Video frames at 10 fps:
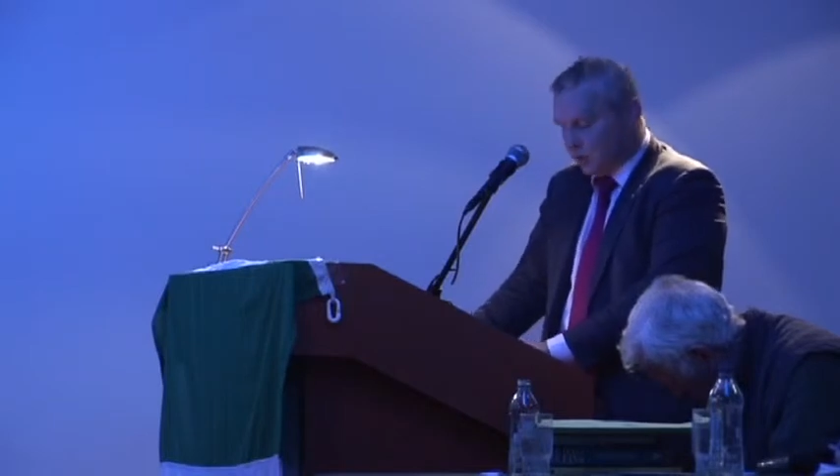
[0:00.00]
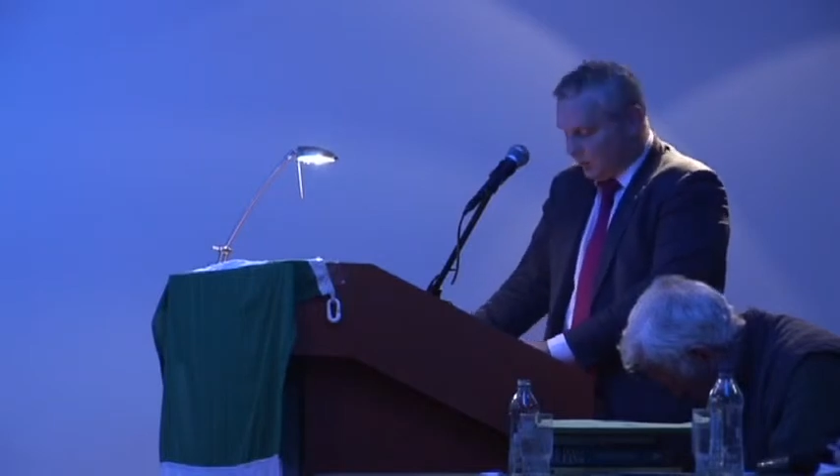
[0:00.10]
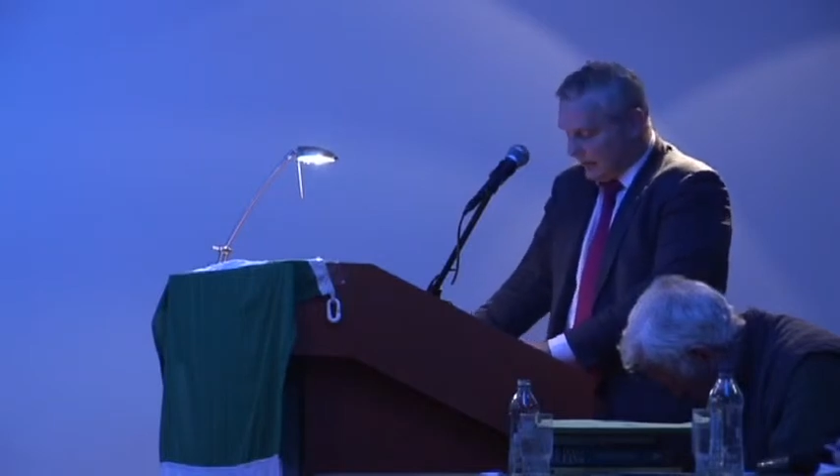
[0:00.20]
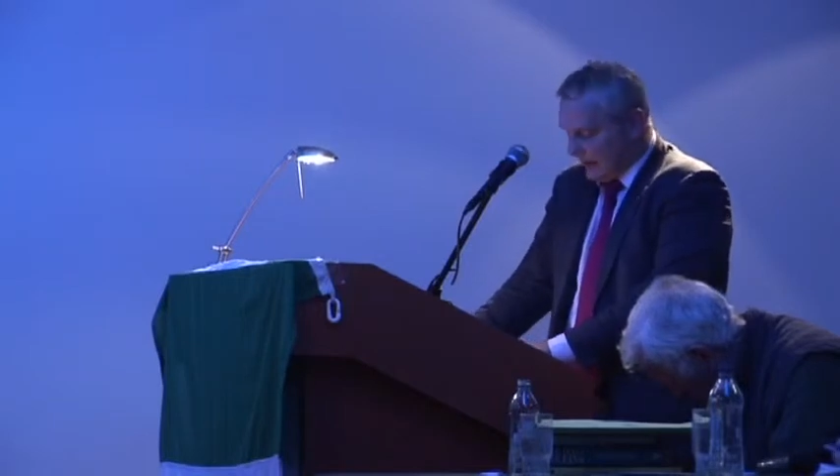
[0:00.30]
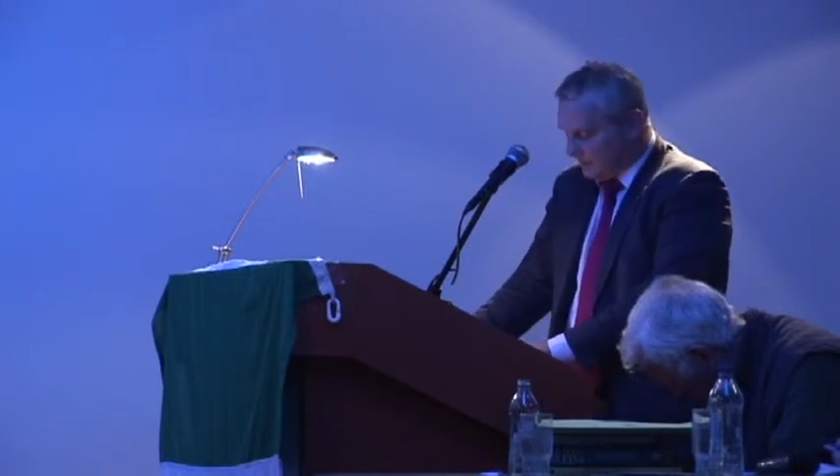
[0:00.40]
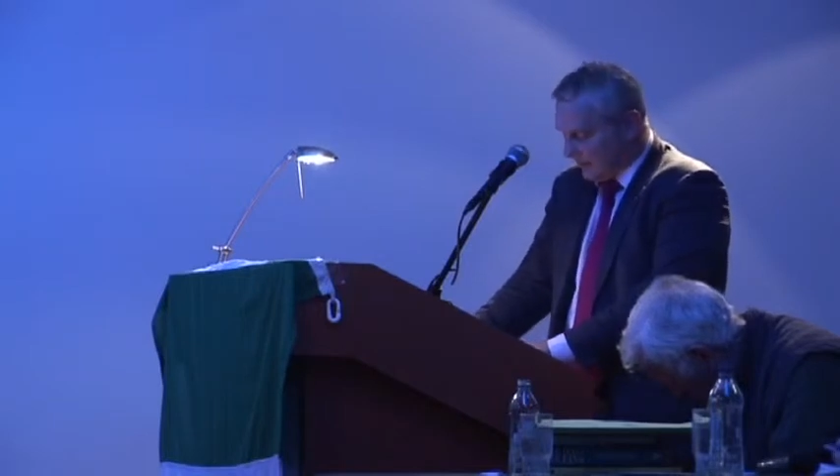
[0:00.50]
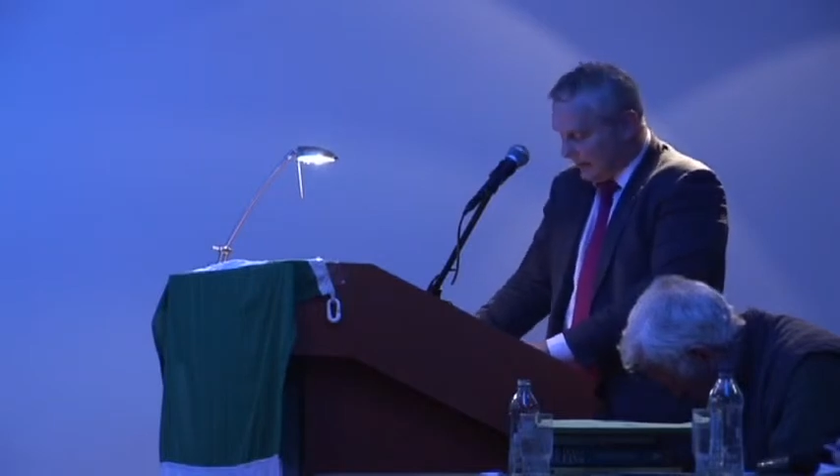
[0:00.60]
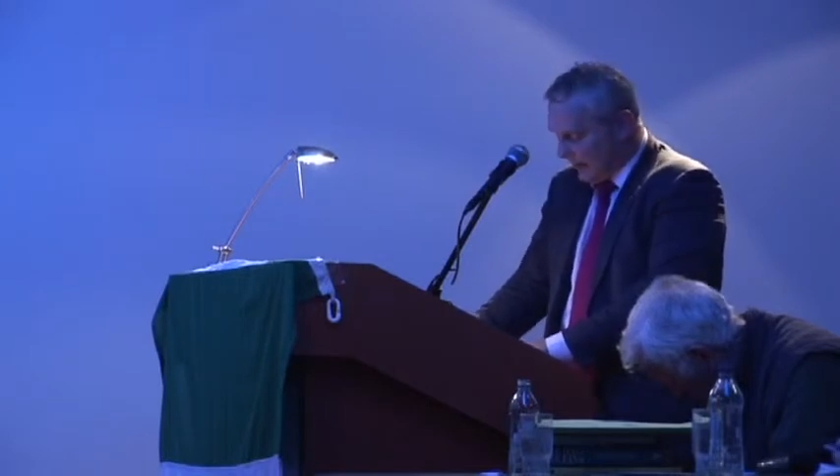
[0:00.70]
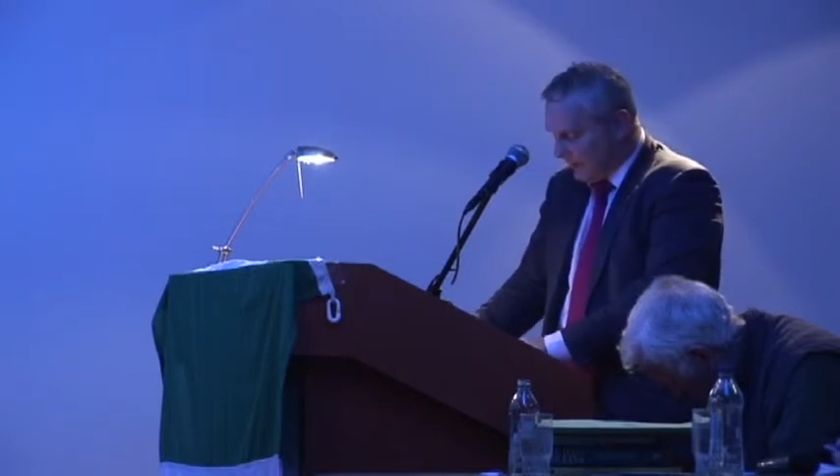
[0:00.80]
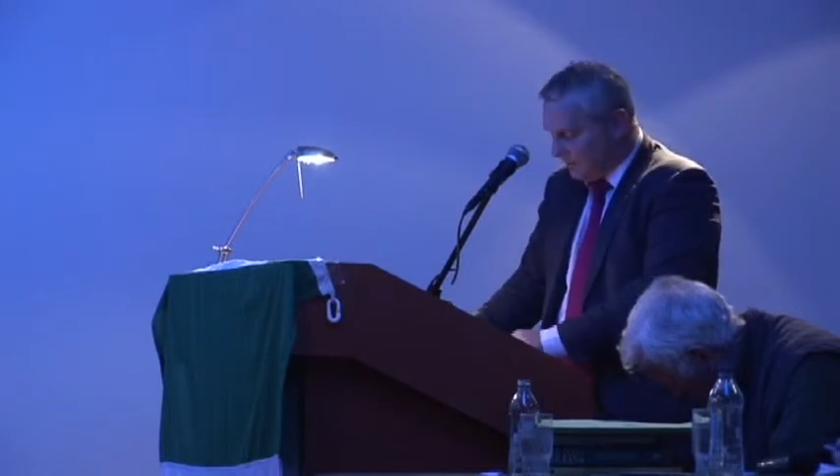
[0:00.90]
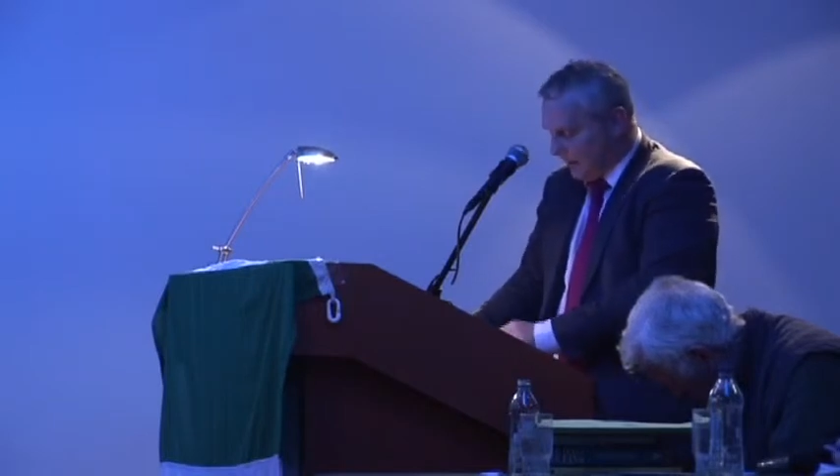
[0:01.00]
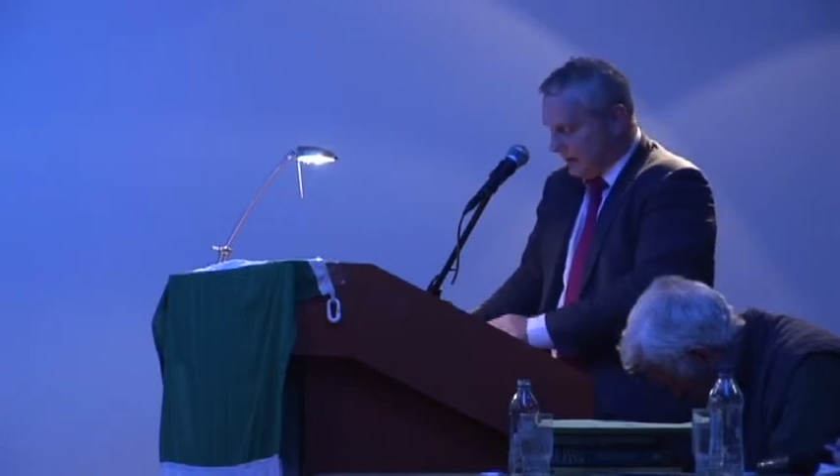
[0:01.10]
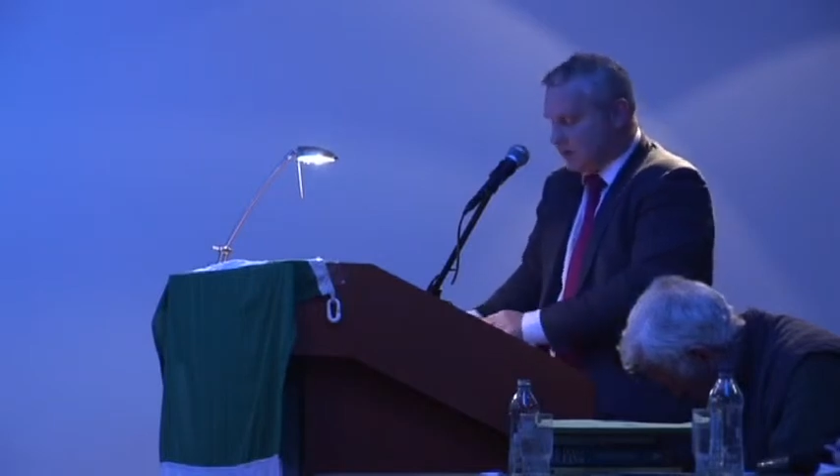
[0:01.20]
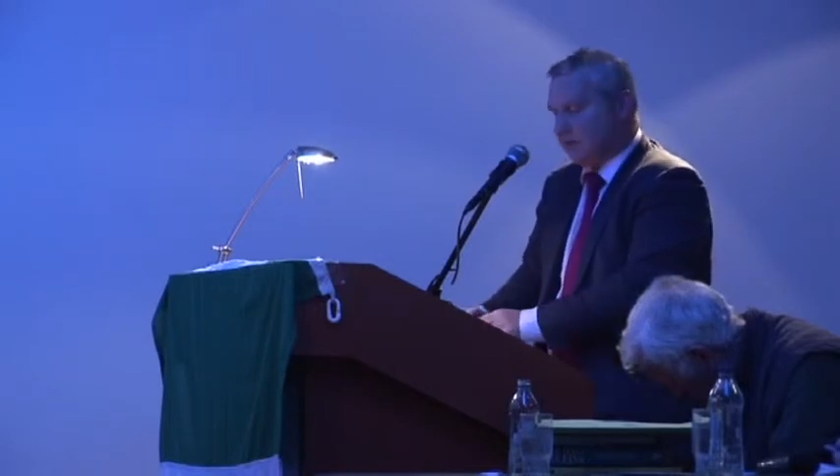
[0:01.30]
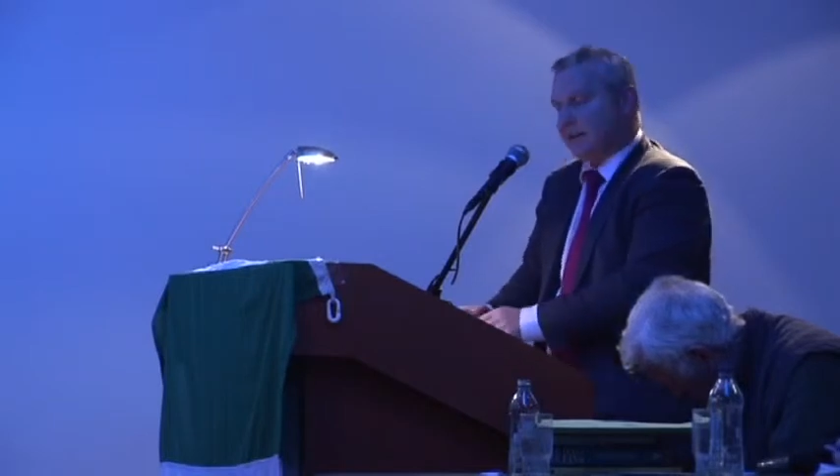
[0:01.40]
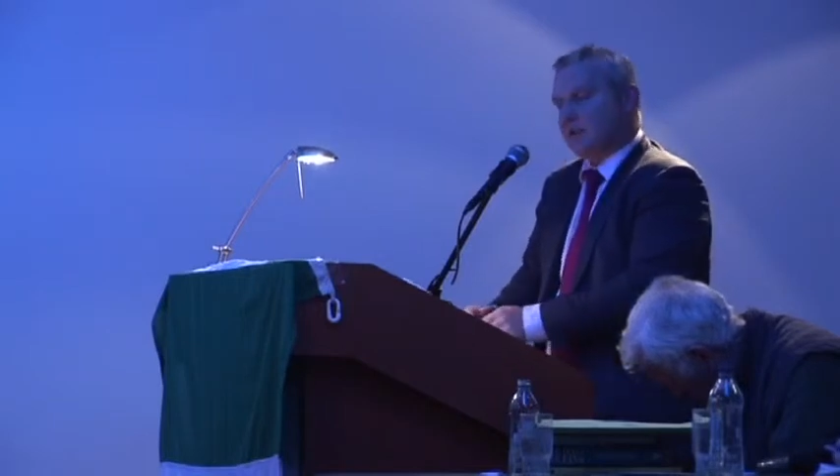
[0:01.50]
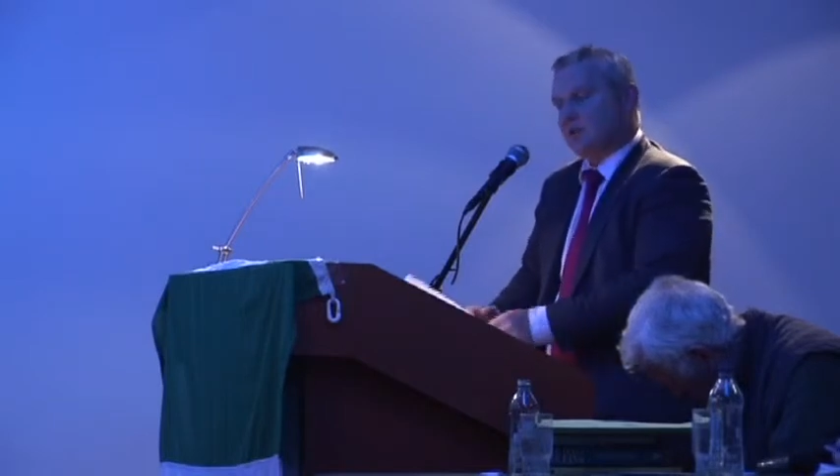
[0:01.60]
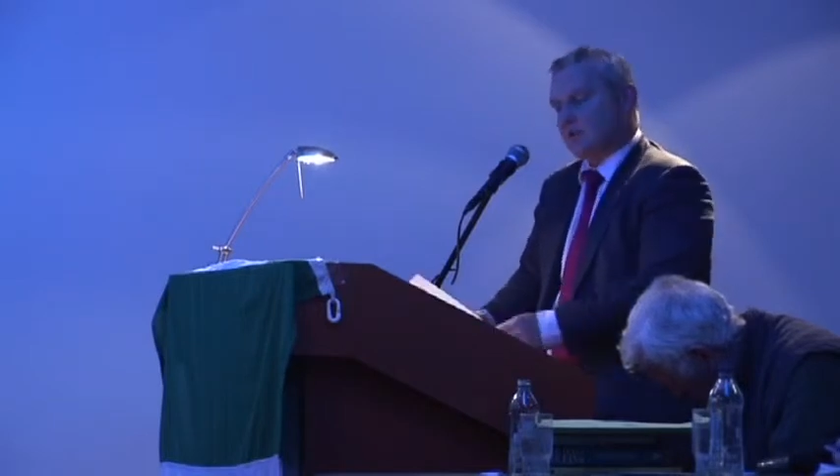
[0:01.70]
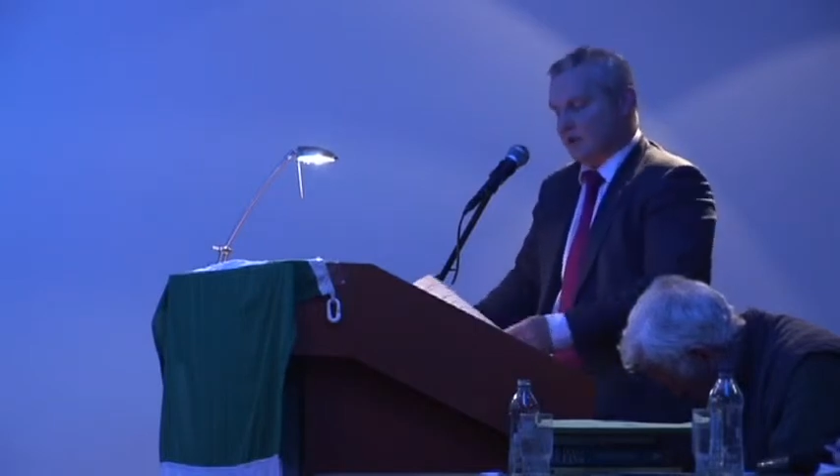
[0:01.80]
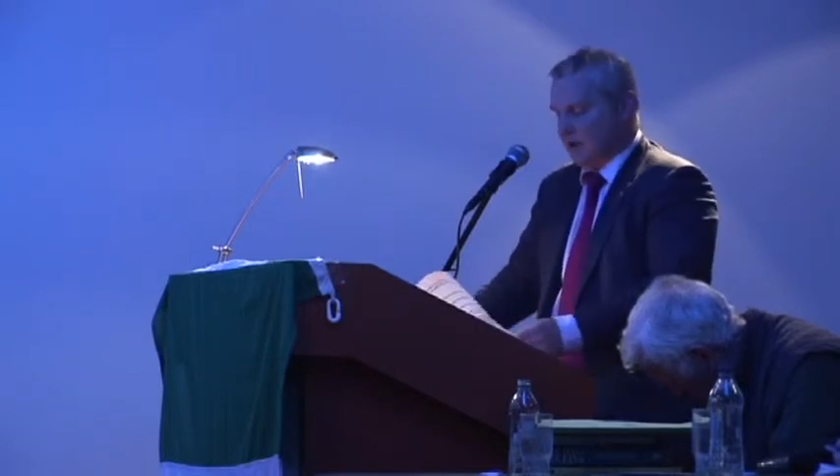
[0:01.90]
We kept alive past
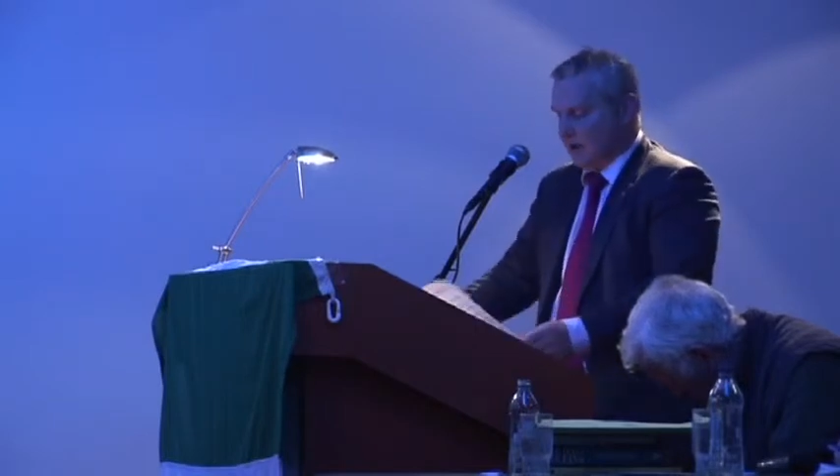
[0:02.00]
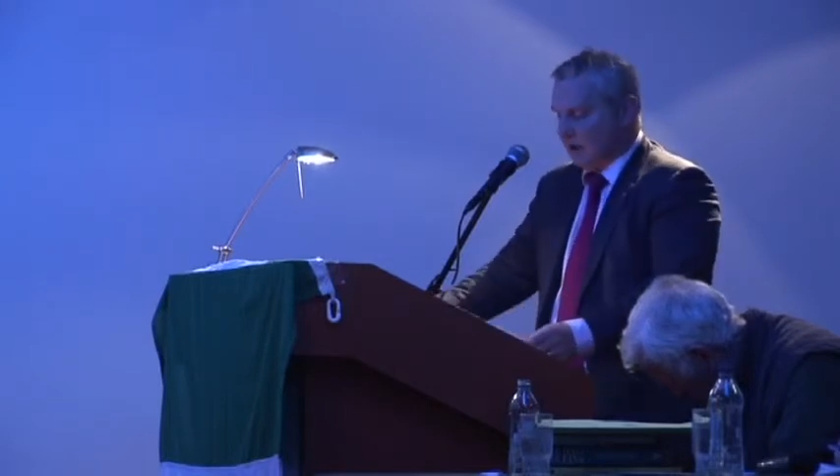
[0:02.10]
divisions